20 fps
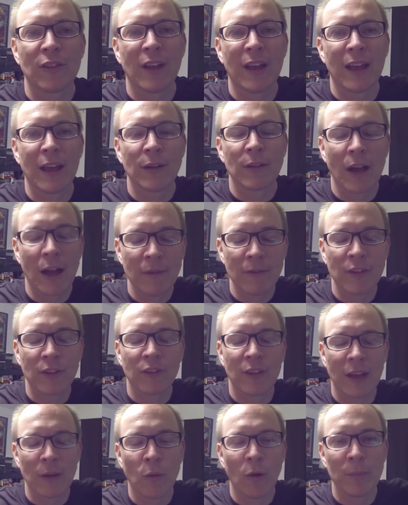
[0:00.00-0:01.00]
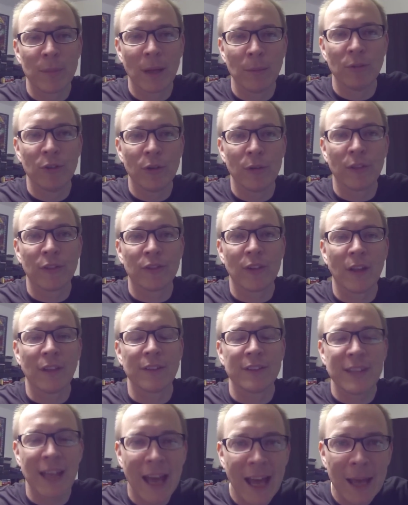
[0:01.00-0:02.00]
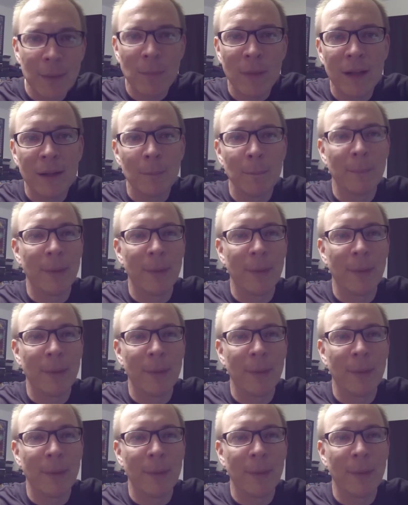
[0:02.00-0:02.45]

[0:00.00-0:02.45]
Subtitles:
Obviously I won't be able to do this all the time,